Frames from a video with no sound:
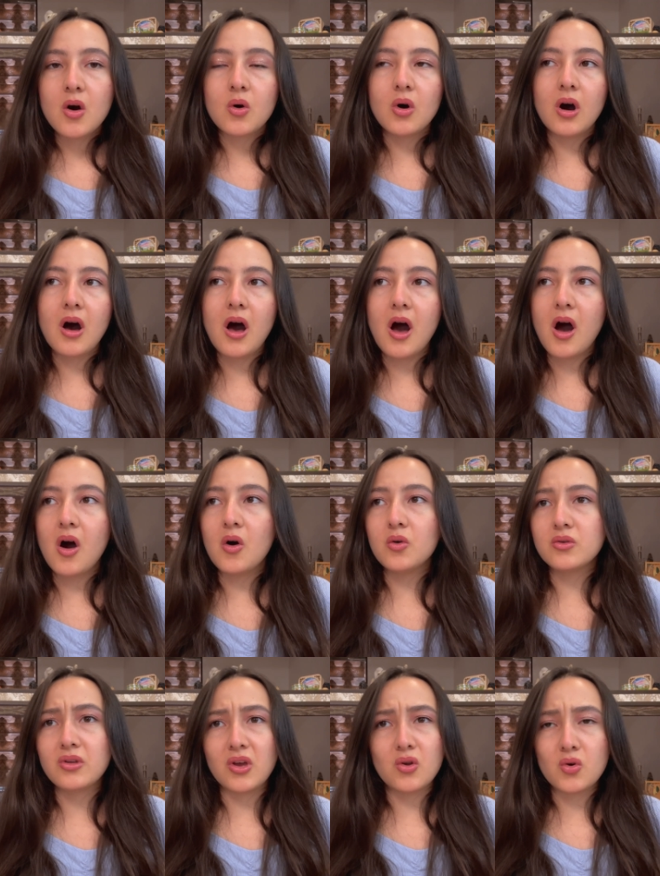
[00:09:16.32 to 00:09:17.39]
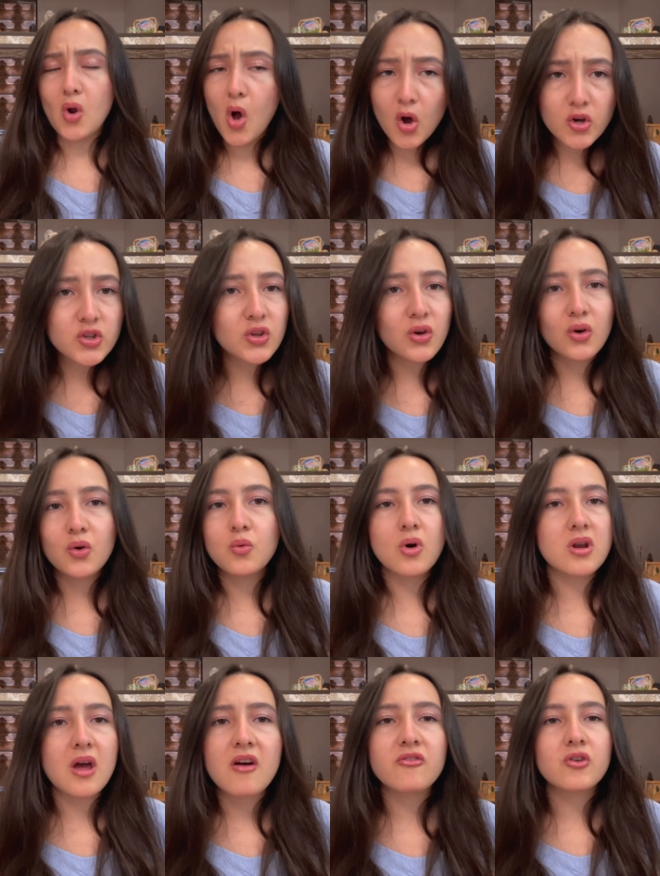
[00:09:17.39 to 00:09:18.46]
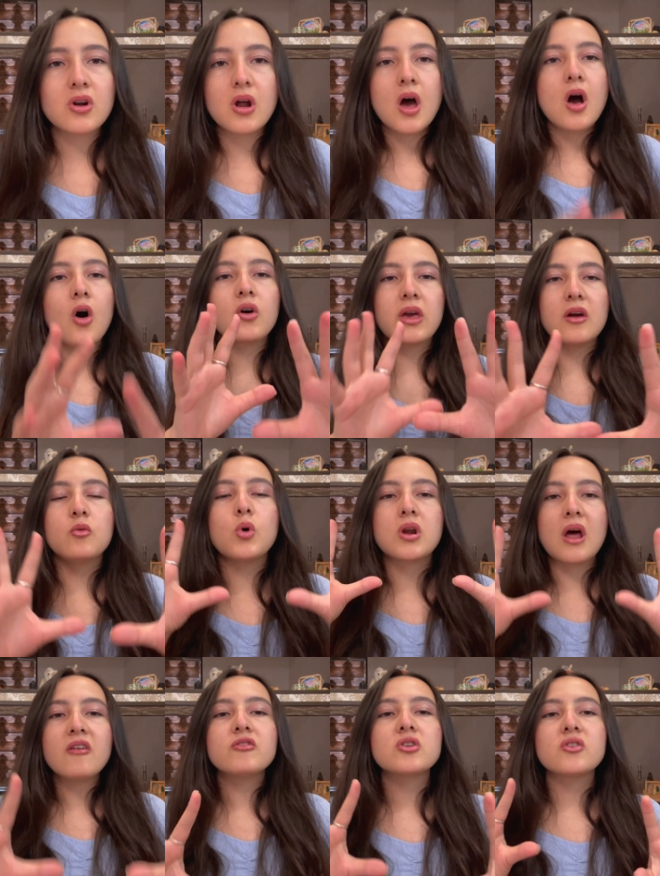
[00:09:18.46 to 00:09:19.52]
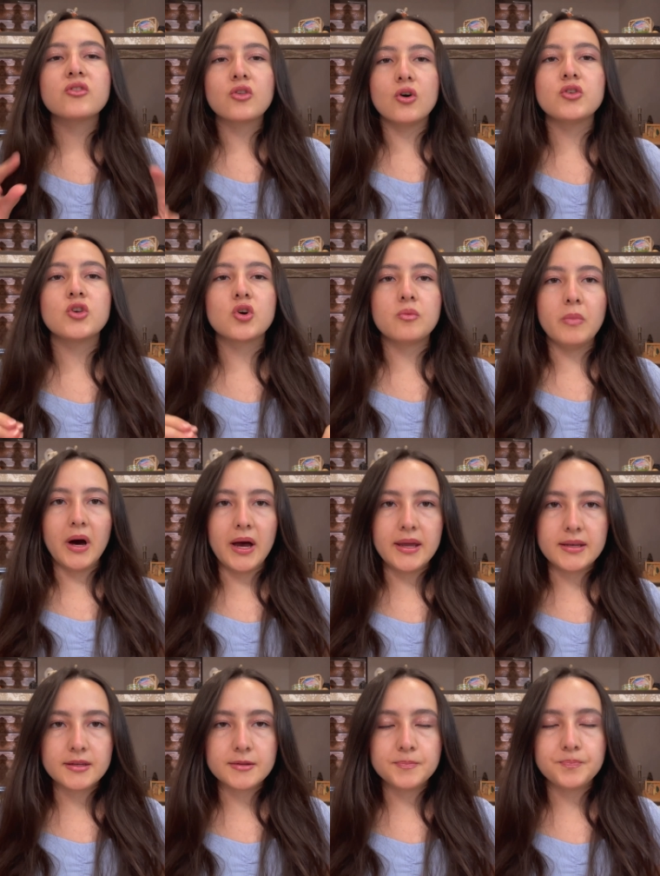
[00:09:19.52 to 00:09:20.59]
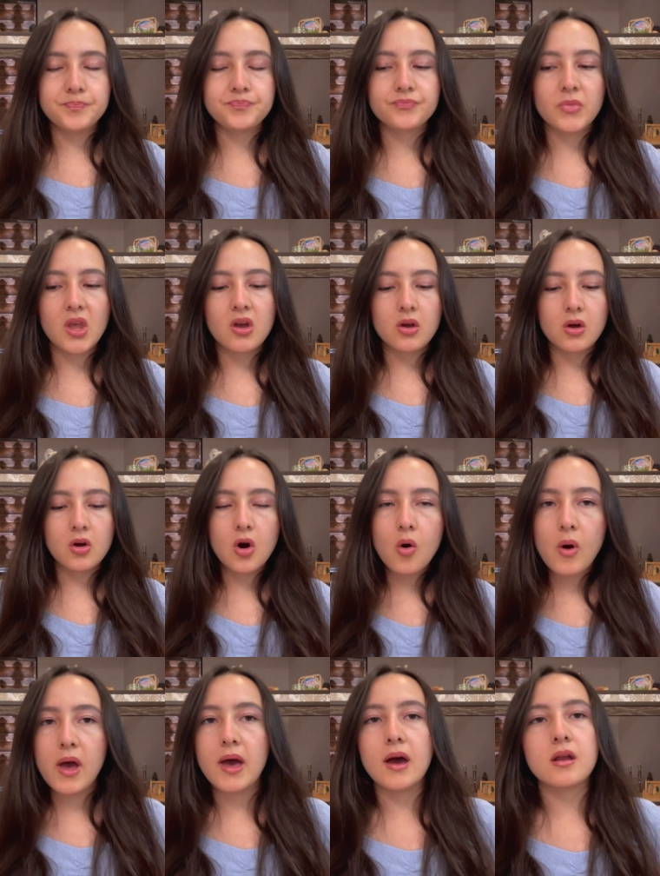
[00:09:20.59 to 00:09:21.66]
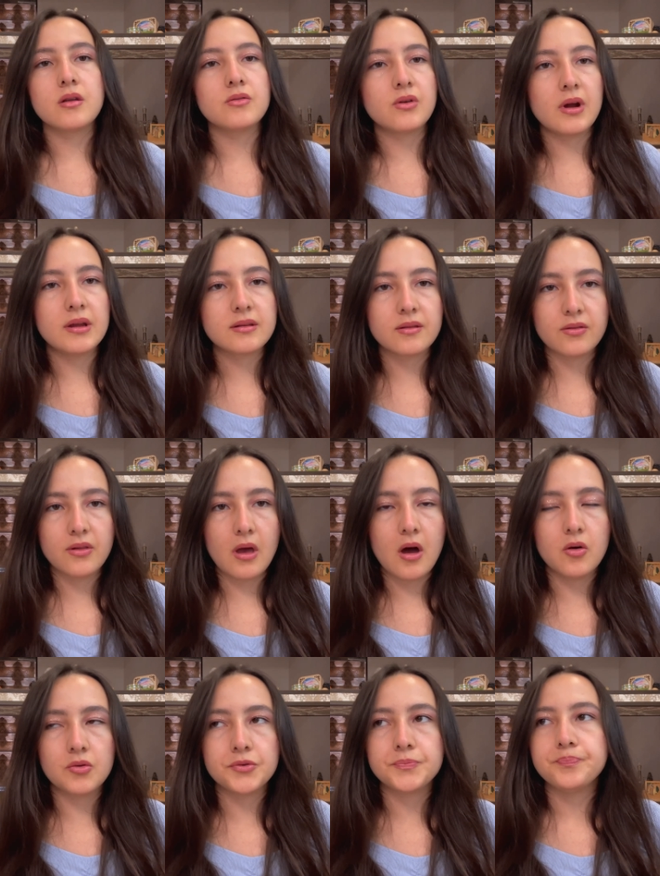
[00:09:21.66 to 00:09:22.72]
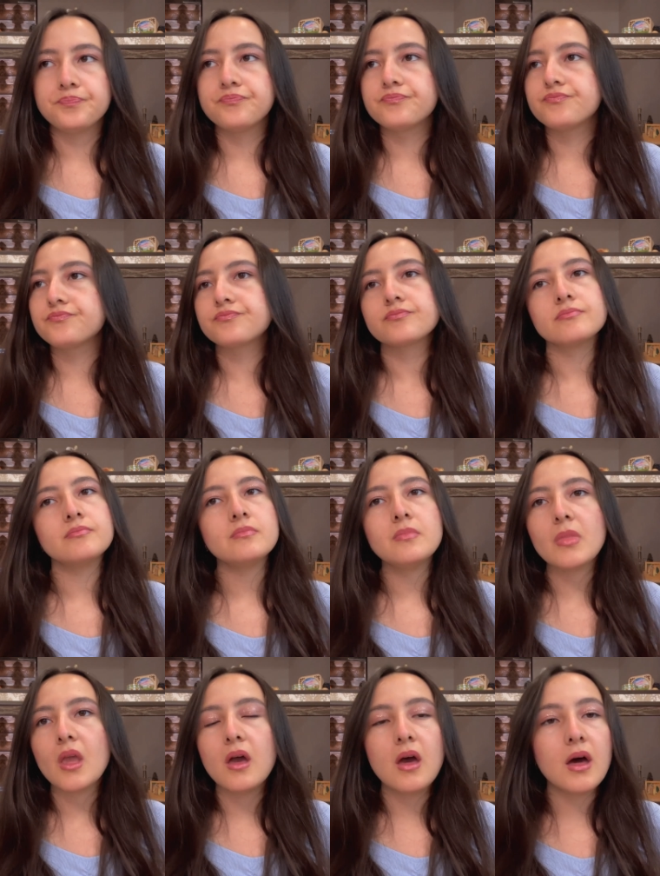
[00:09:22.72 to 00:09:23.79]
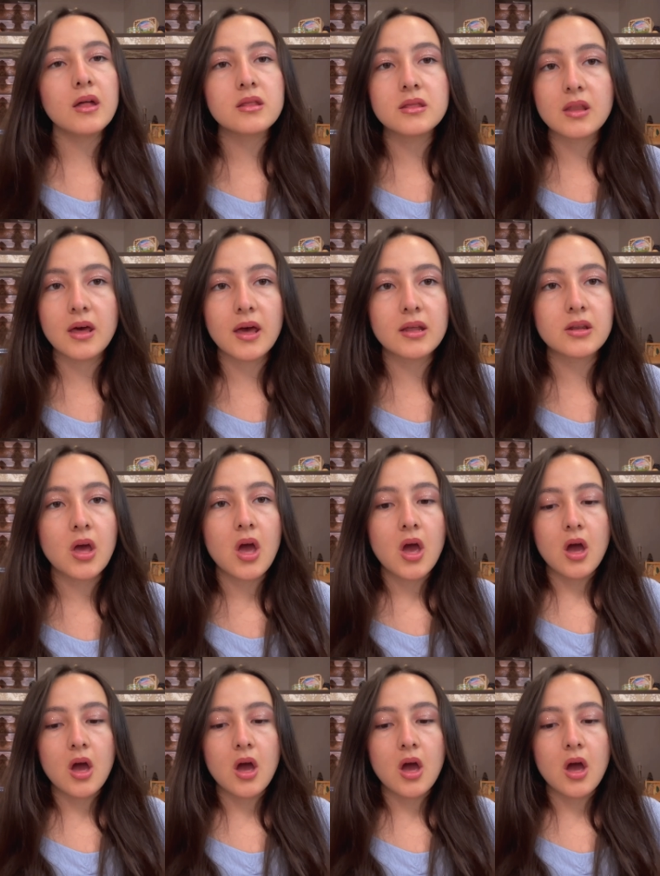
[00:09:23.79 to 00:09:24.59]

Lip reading: how they wronged you, whatever. Okay, whatever is on your mind, go ahead and write it down. And then